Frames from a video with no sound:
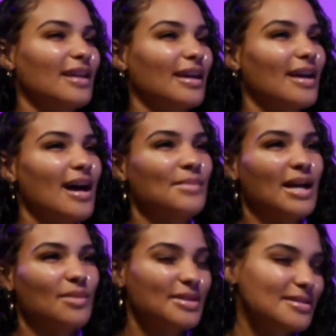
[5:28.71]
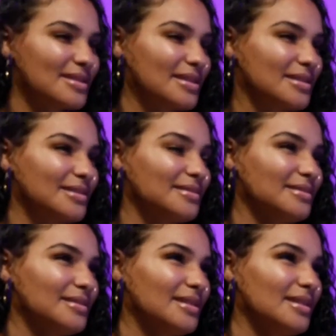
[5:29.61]
Like, I'm not a person.
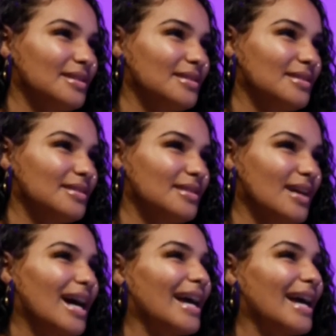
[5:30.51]
I